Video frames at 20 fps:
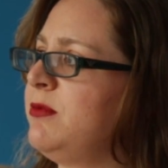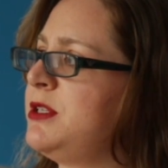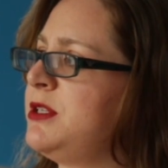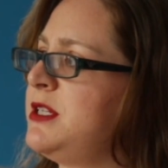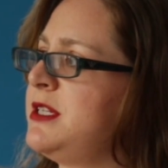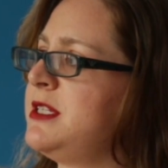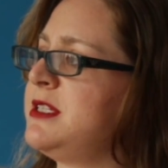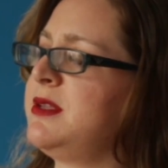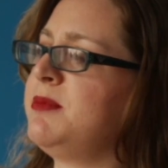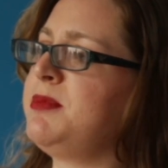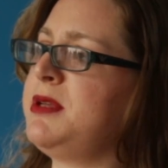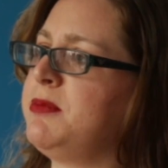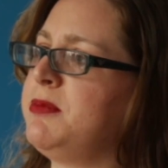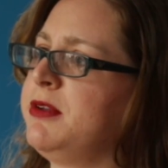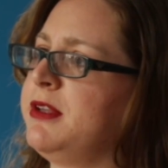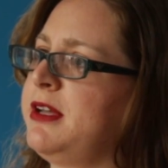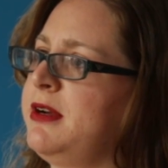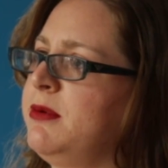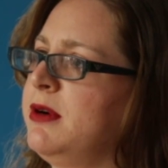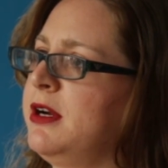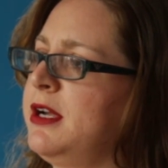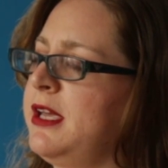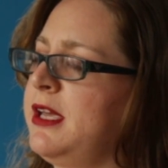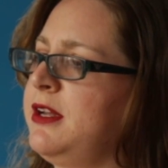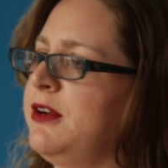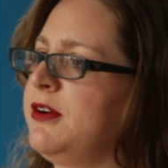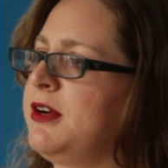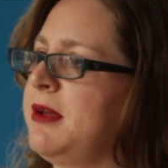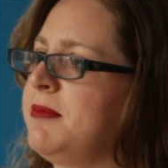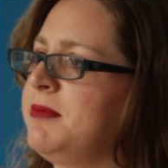which is the people that work
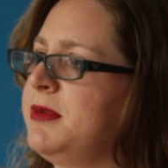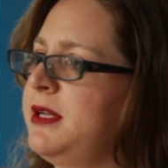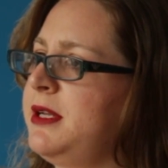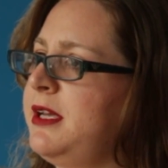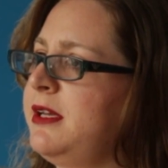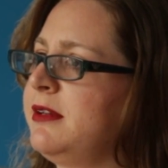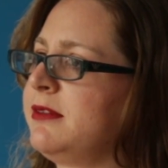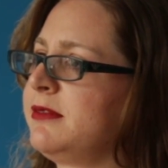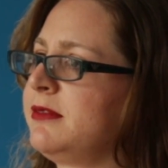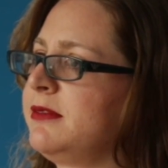at your company.